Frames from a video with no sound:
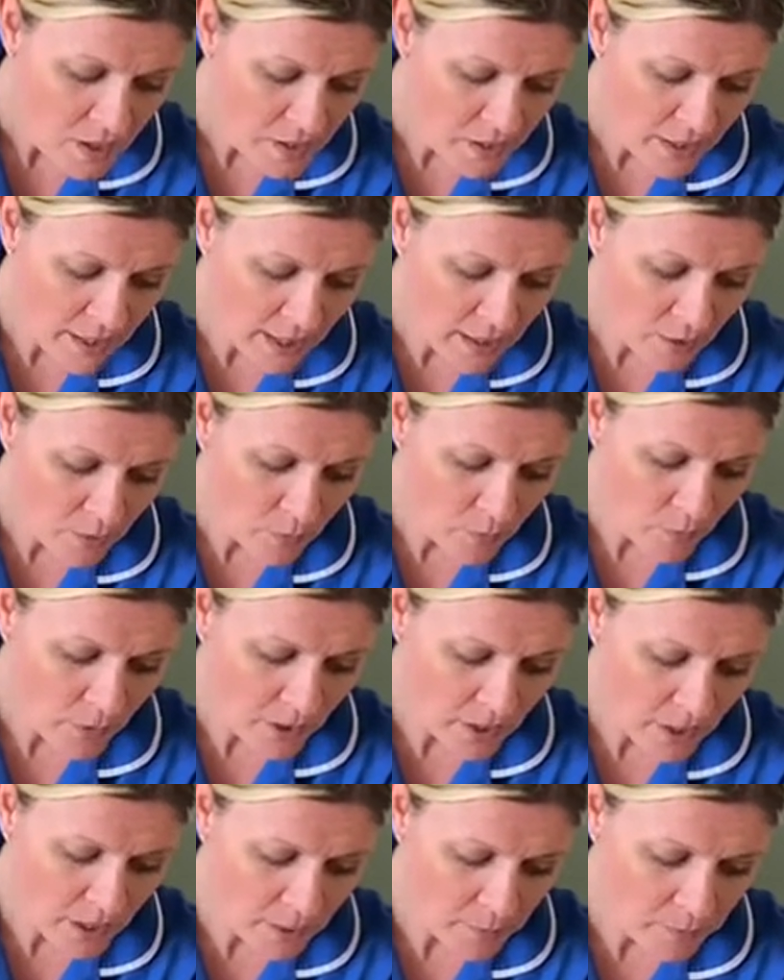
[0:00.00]
Now,
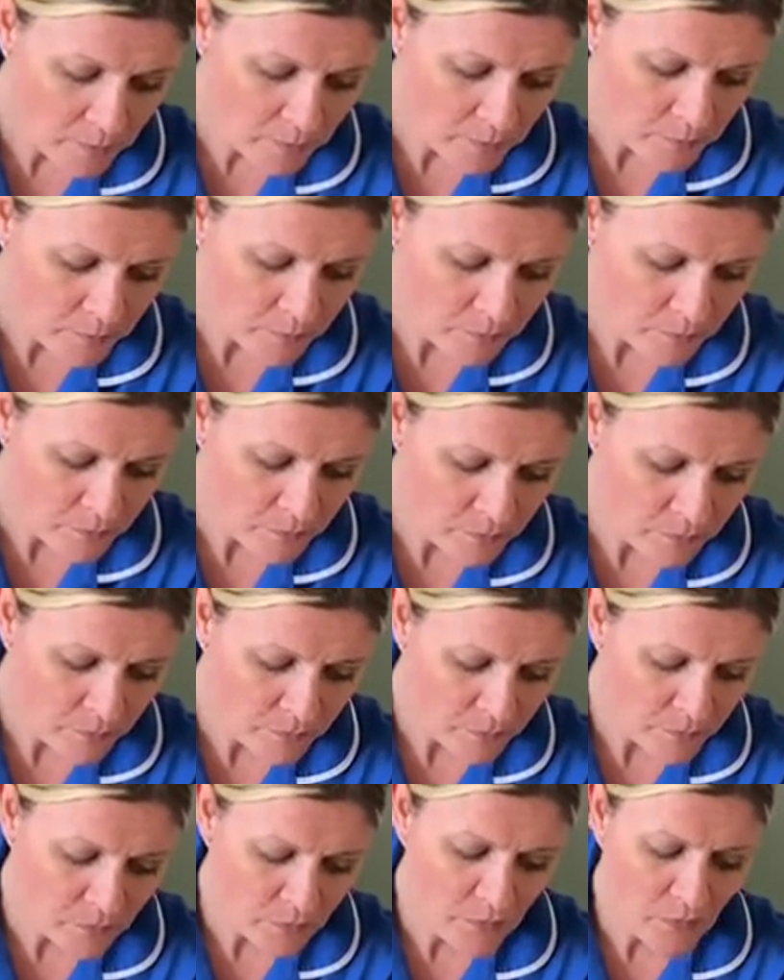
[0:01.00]
um,
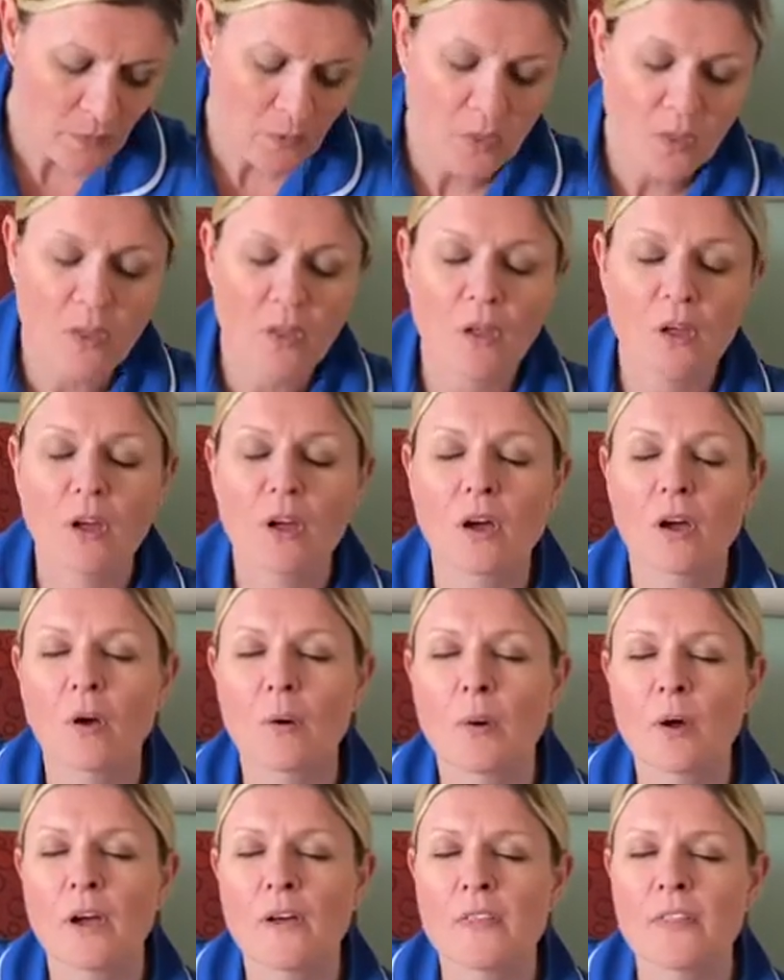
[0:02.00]

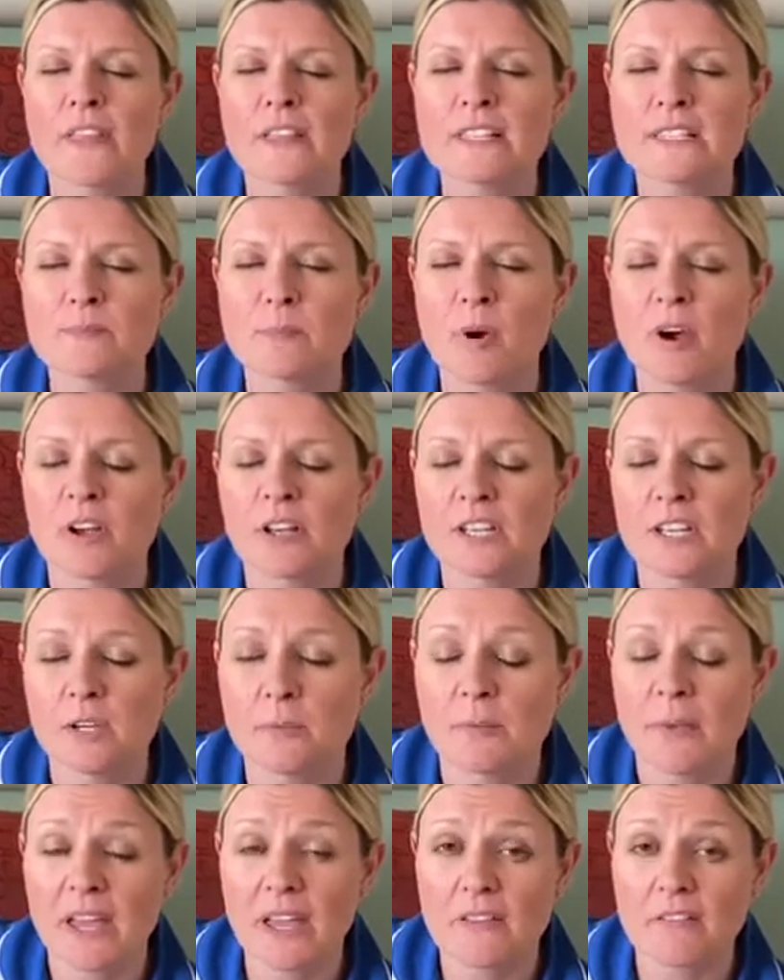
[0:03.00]
at this point you
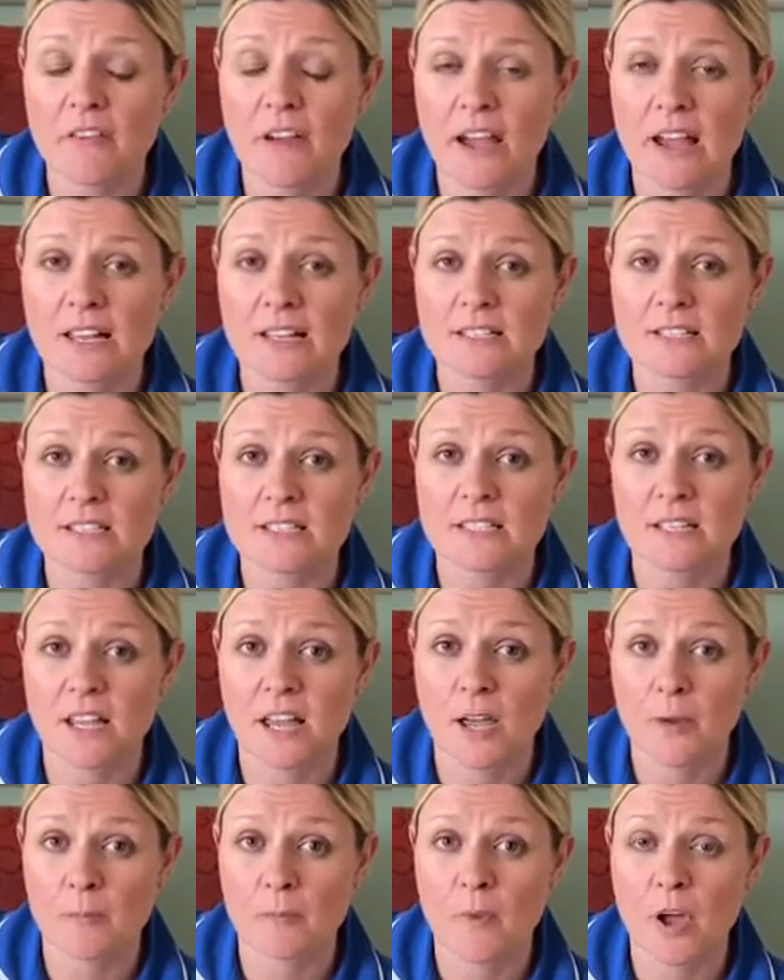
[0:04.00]
may have had
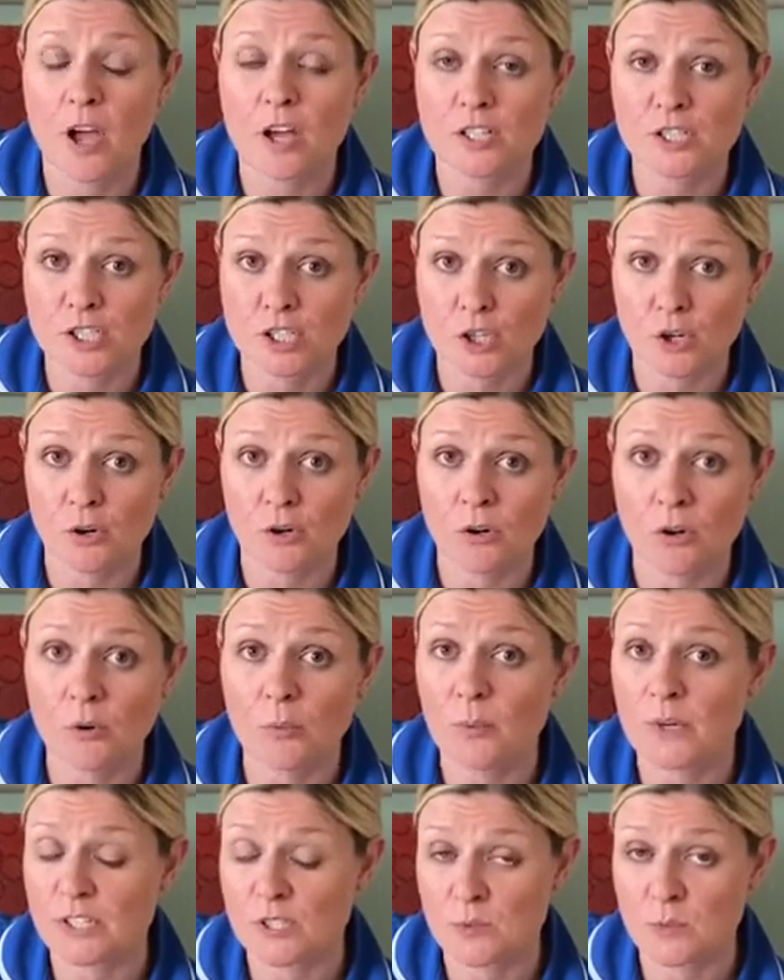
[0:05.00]
um, a show
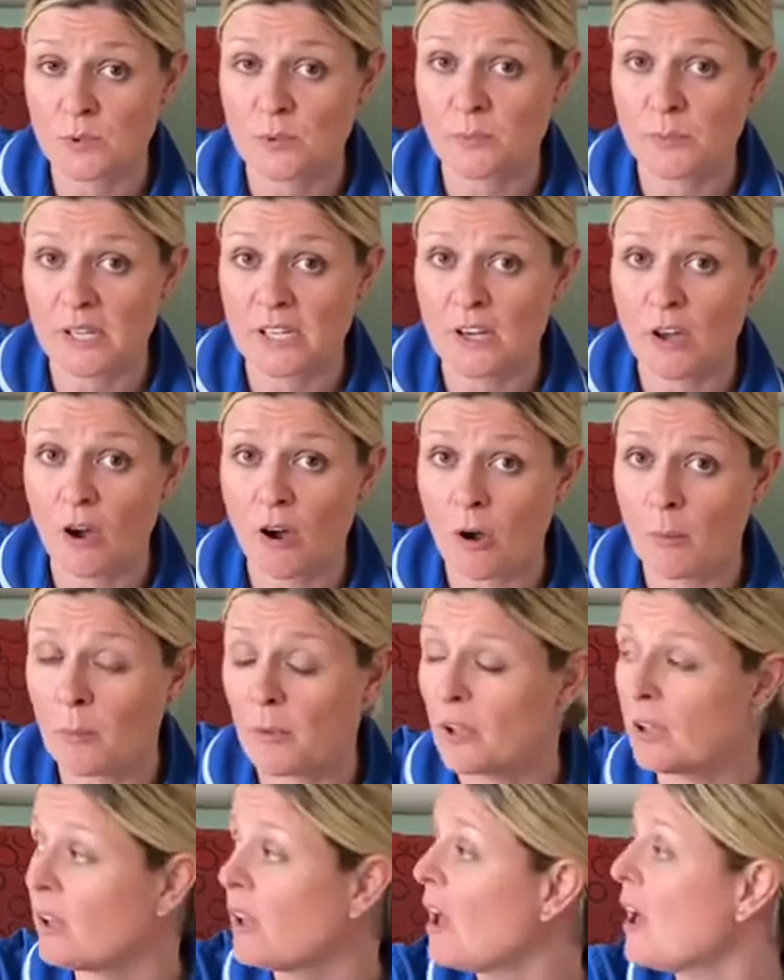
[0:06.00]
which would be
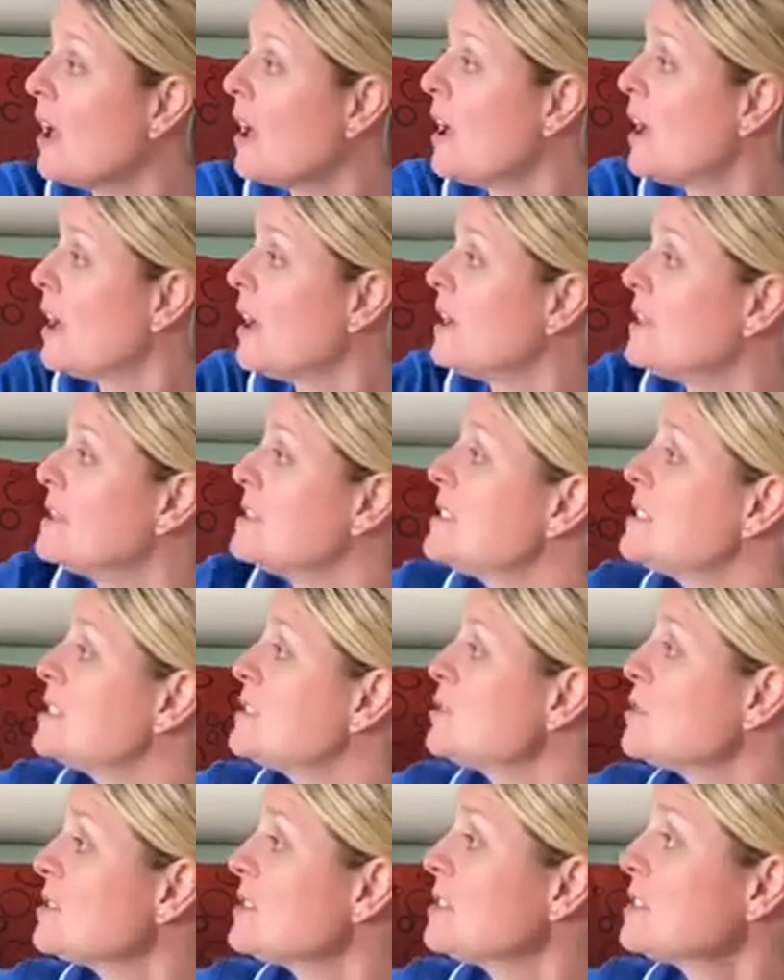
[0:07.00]
normal and
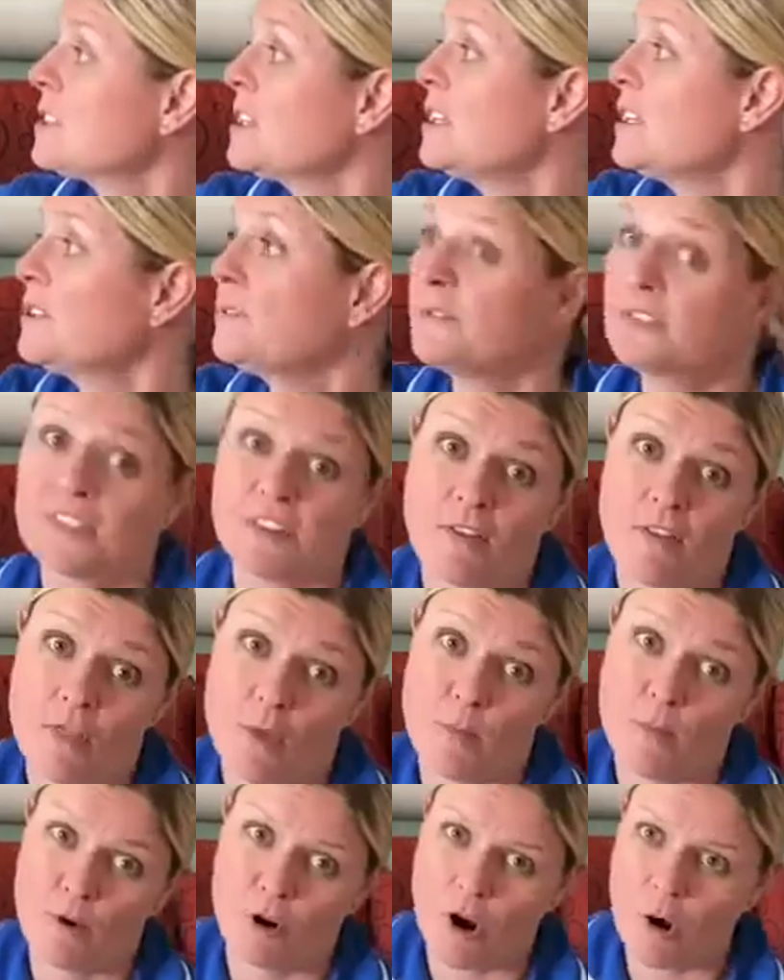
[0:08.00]
just to use
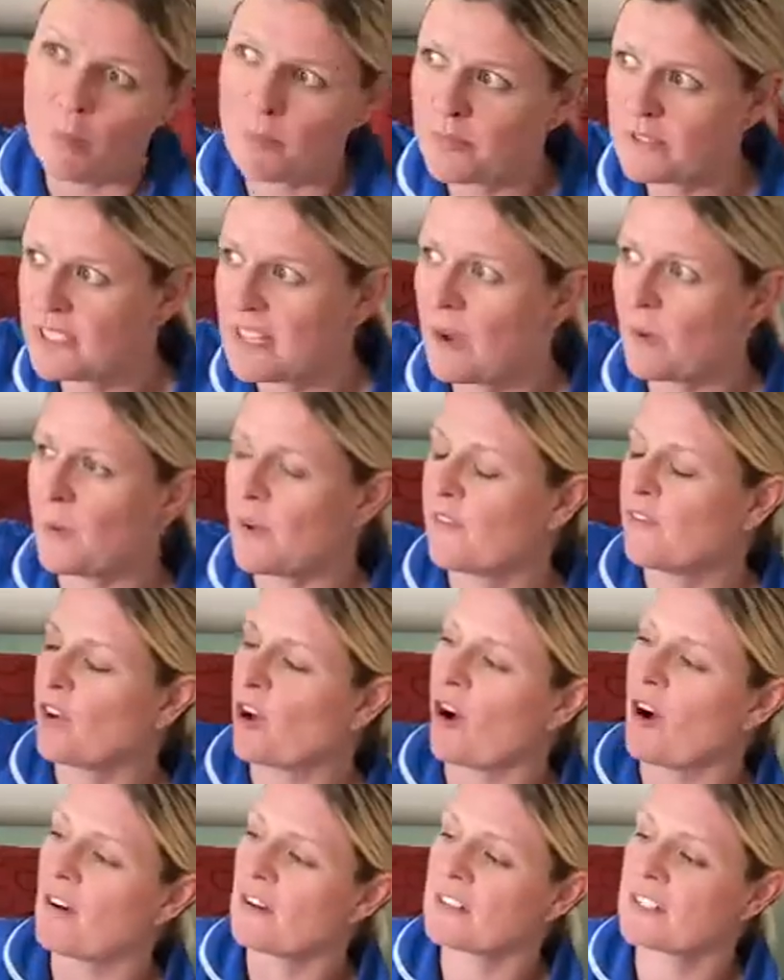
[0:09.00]
the props that we've
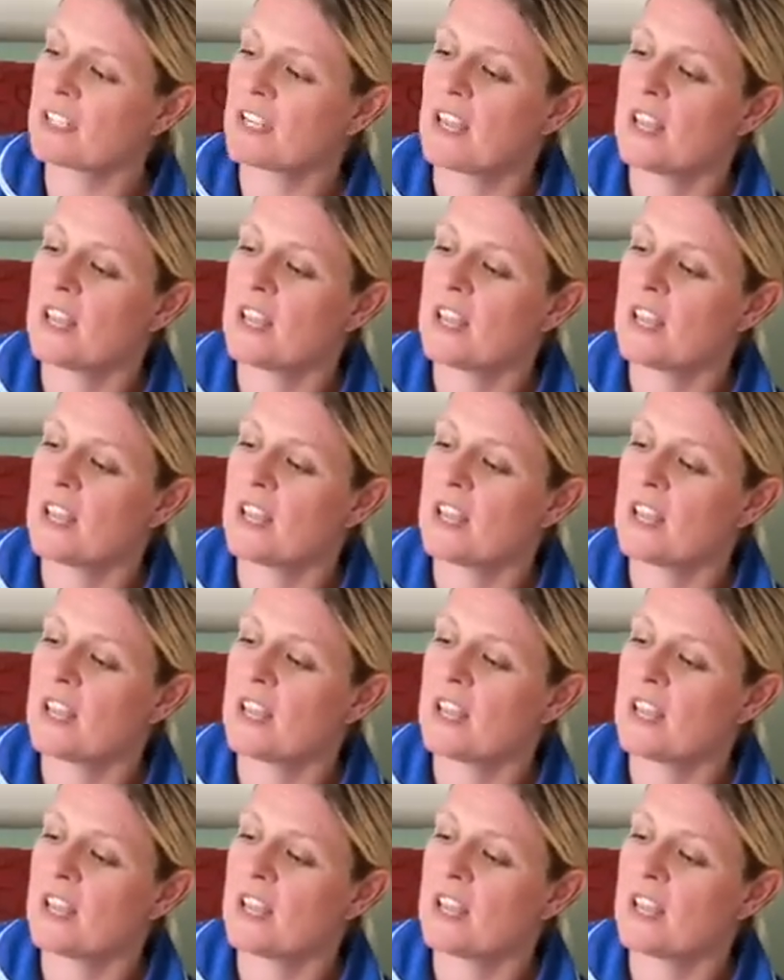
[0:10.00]
got